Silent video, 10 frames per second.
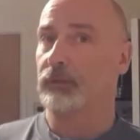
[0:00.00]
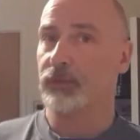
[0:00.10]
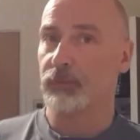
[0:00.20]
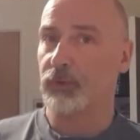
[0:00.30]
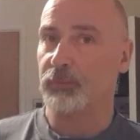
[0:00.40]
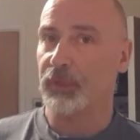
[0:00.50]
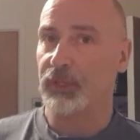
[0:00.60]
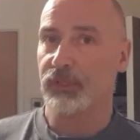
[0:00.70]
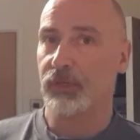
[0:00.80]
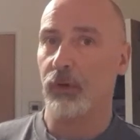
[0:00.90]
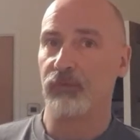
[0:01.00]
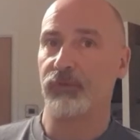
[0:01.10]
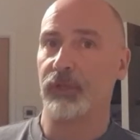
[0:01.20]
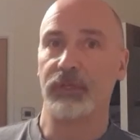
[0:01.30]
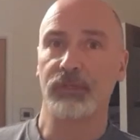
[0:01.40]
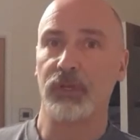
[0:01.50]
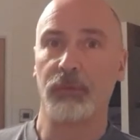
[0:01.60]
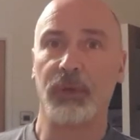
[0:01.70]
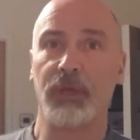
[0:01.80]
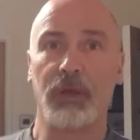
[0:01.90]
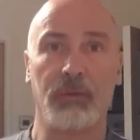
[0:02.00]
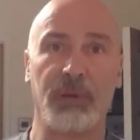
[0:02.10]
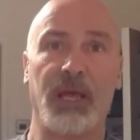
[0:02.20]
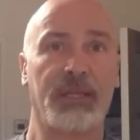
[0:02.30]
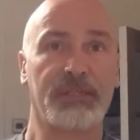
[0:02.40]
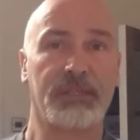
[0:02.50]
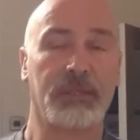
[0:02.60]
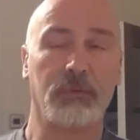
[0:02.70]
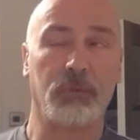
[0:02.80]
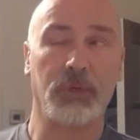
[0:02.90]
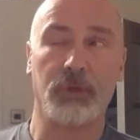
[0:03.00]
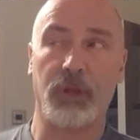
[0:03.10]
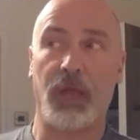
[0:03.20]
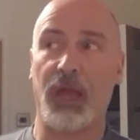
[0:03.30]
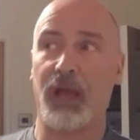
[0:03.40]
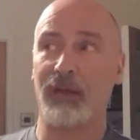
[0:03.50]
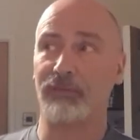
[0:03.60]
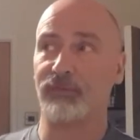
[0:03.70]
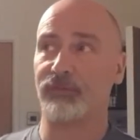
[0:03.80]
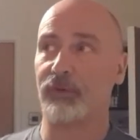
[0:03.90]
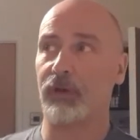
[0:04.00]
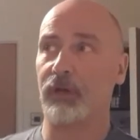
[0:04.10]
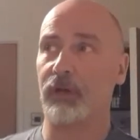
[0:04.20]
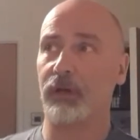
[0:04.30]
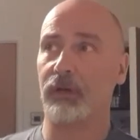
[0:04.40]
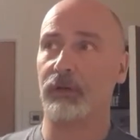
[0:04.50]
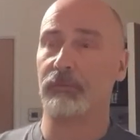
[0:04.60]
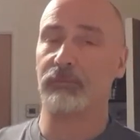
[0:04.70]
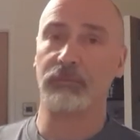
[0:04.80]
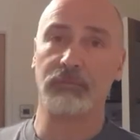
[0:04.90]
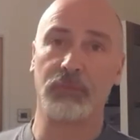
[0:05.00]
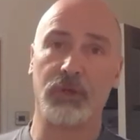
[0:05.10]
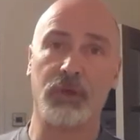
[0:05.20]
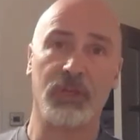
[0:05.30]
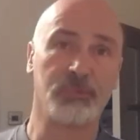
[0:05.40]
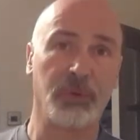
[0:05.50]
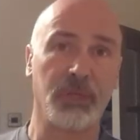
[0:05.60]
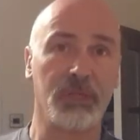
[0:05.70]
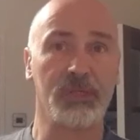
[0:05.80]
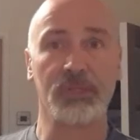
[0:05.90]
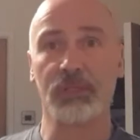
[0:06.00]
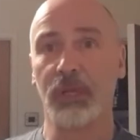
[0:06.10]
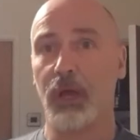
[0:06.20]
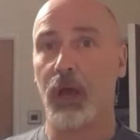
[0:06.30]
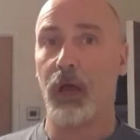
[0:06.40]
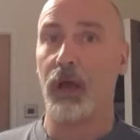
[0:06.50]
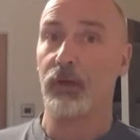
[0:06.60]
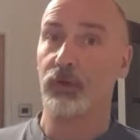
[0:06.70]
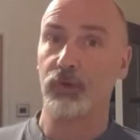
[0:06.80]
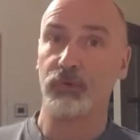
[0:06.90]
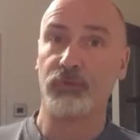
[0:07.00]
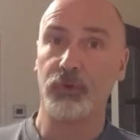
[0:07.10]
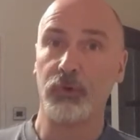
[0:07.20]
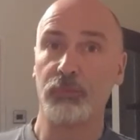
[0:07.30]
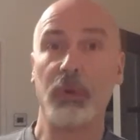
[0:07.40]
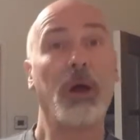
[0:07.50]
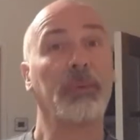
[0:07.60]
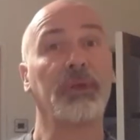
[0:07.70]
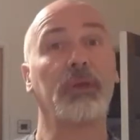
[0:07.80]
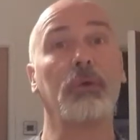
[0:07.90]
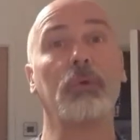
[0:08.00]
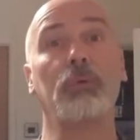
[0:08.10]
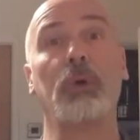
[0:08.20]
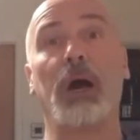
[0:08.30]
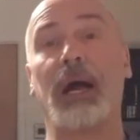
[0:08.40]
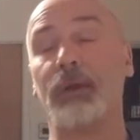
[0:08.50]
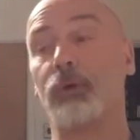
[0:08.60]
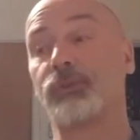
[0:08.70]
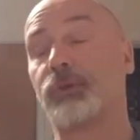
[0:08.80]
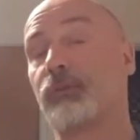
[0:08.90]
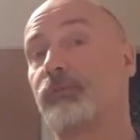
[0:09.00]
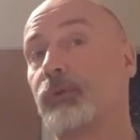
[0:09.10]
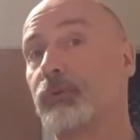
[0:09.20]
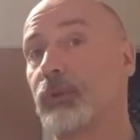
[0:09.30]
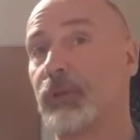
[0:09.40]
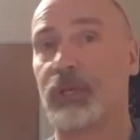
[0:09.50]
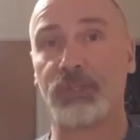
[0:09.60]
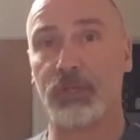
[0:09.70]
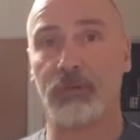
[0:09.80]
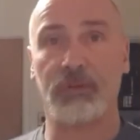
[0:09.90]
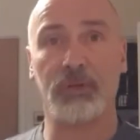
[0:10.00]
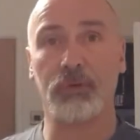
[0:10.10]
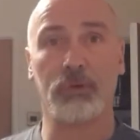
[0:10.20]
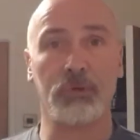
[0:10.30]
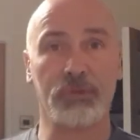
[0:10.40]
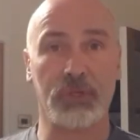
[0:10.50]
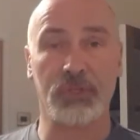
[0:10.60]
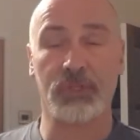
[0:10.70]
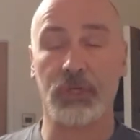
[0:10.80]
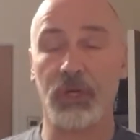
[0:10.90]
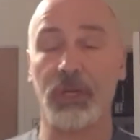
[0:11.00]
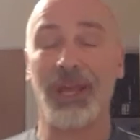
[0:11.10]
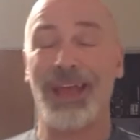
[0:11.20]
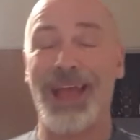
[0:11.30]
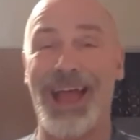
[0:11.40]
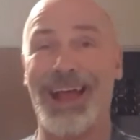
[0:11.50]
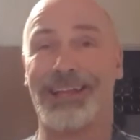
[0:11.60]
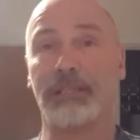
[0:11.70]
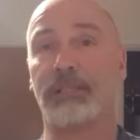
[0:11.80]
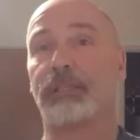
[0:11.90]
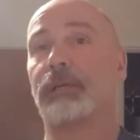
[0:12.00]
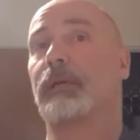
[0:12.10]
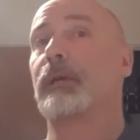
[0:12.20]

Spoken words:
Some good beers. Hopefully it's going to be a blast. We're going to have nice beers, good food, barbecue, and also the food that they serve indoors inside, and